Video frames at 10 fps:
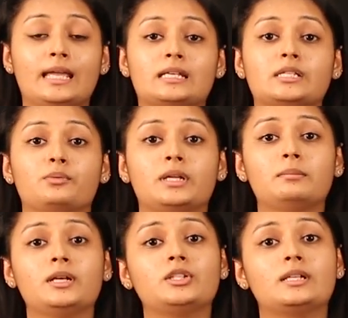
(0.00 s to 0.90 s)
It is
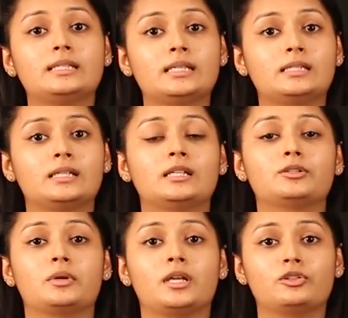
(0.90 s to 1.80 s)
very much necessary
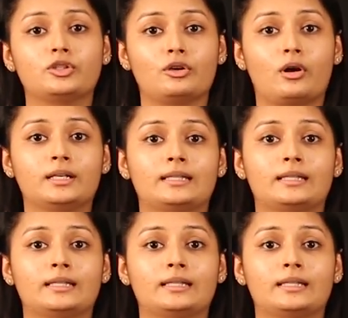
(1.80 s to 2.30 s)
to ensure